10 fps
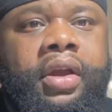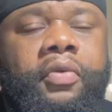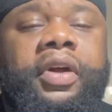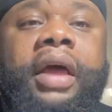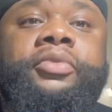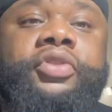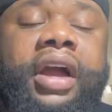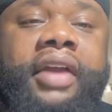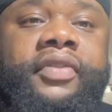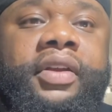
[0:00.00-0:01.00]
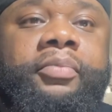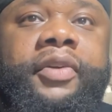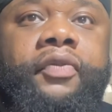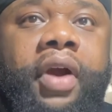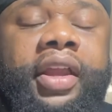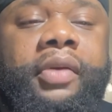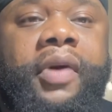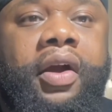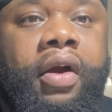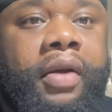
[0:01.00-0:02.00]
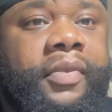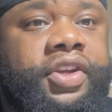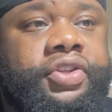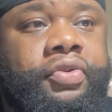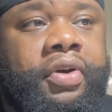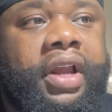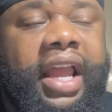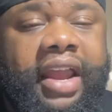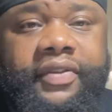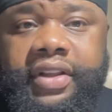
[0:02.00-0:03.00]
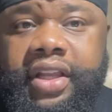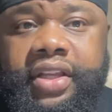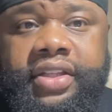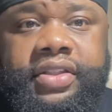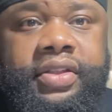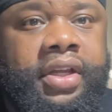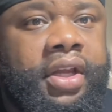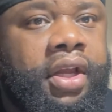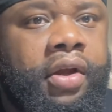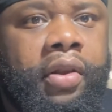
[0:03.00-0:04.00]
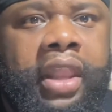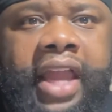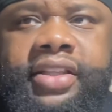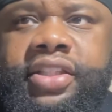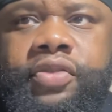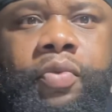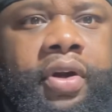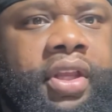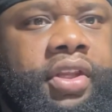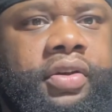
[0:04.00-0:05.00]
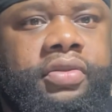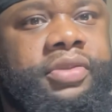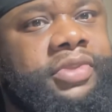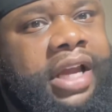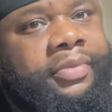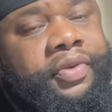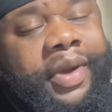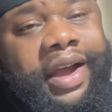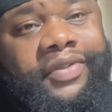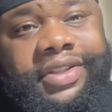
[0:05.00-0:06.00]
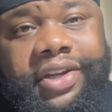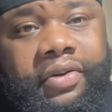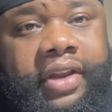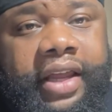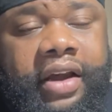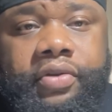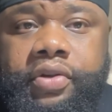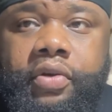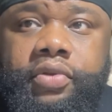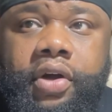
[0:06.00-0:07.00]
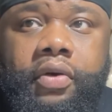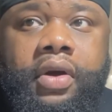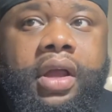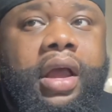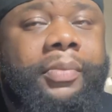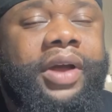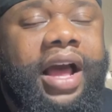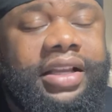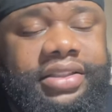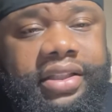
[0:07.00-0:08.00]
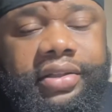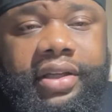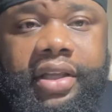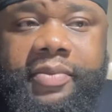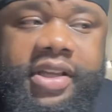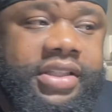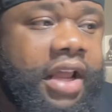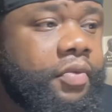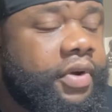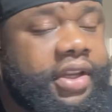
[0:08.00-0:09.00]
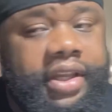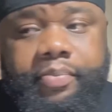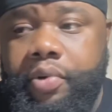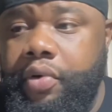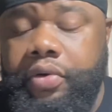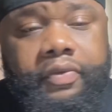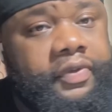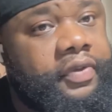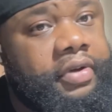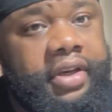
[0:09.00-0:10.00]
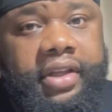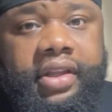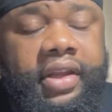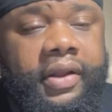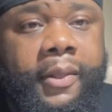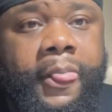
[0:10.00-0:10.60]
when I'm driving, before I get in my car, make sure everything is, lights is working. Sometimes you may have a tail light out. You don't know. I'm constantly looking because I don't want to get pulled over for anything.